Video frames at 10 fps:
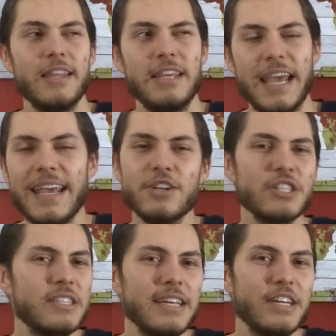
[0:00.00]
the
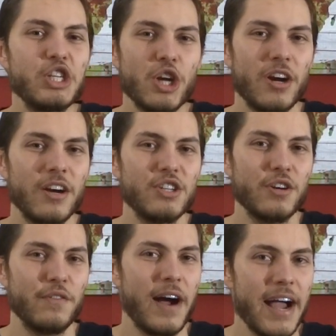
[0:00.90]
agency in charge
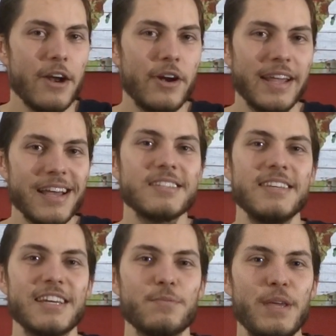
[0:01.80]
of hiring
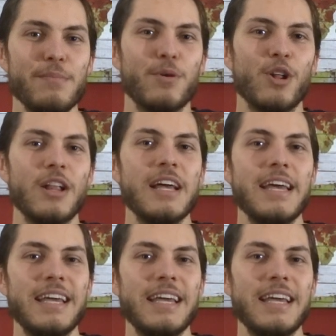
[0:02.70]
SES people